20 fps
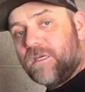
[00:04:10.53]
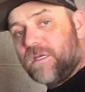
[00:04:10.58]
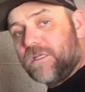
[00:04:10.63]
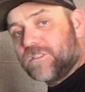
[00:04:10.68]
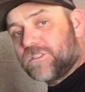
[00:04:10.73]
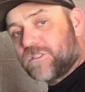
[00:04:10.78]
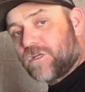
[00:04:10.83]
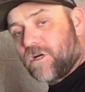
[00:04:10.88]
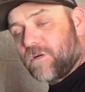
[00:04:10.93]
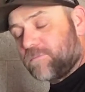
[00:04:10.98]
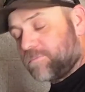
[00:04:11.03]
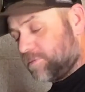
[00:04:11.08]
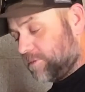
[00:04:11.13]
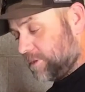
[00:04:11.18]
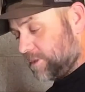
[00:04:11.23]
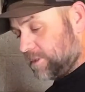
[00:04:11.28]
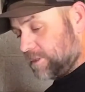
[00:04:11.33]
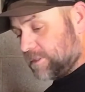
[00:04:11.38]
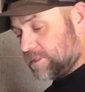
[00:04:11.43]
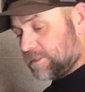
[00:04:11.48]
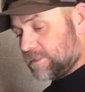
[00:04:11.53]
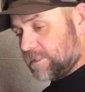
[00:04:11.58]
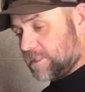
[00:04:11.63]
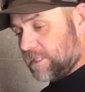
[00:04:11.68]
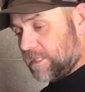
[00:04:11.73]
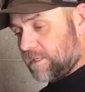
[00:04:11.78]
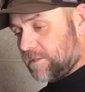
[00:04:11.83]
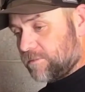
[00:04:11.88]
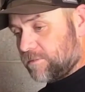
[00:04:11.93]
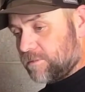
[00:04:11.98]
and start putting this
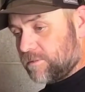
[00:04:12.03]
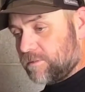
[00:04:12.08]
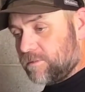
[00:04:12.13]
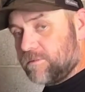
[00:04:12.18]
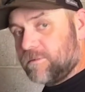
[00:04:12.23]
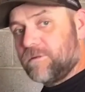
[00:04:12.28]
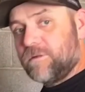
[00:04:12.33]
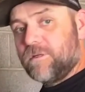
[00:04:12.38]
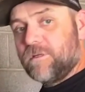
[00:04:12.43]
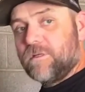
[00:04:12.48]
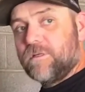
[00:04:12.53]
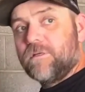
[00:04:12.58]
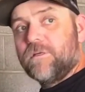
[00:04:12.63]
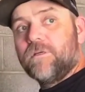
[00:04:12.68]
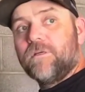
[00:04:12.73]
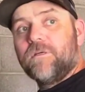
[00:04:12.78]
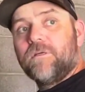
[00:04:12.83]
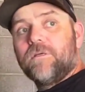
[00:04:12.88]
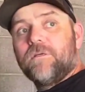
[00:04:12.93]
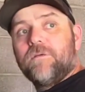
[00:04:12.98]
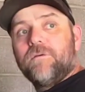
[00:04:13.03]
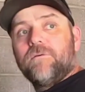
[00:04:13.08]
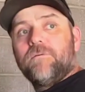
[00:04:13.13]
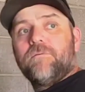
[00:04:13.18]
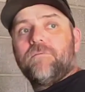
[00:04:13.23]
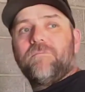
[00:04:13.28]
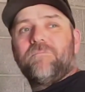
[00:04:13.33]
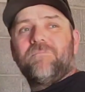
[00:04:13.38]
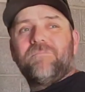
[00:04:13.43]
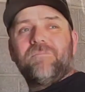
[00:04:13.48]
together. Alright
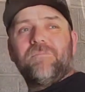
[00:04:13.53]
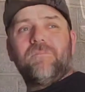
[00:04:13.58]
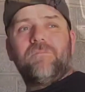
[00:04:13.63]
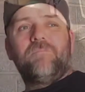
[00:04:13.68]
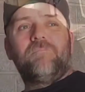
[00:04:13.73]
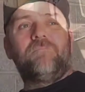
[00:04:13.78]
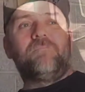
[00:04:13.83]
guys, so I